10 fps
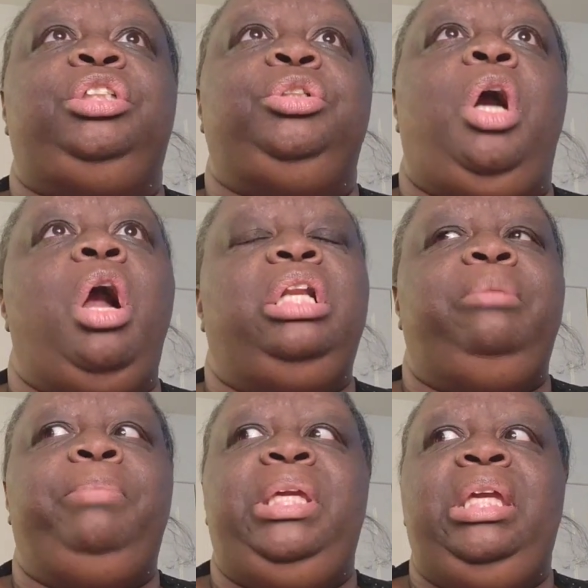to
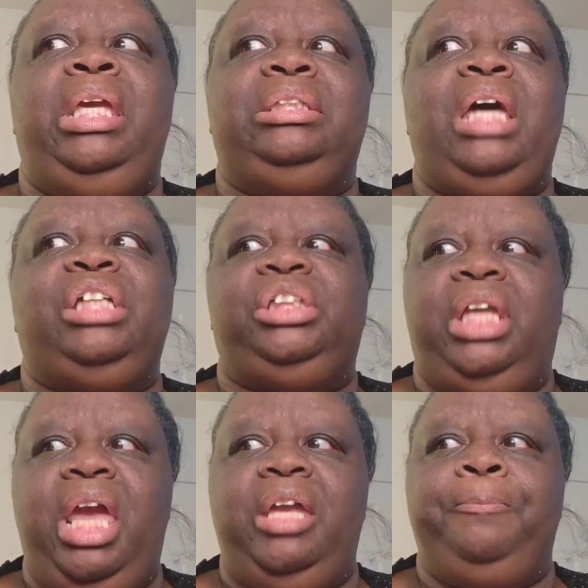Cardi B and
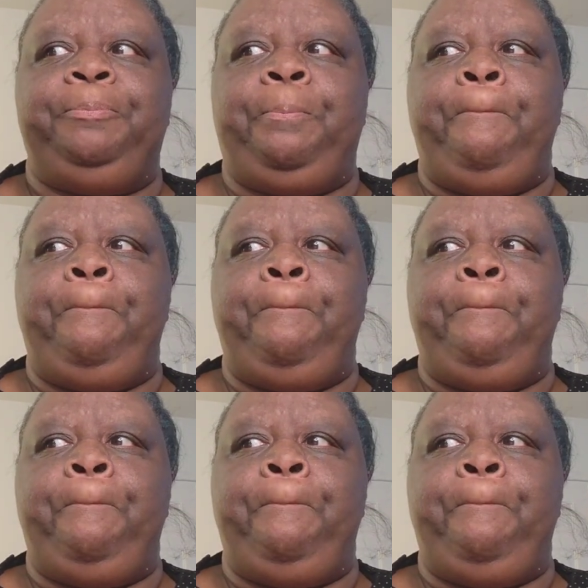Tasha K.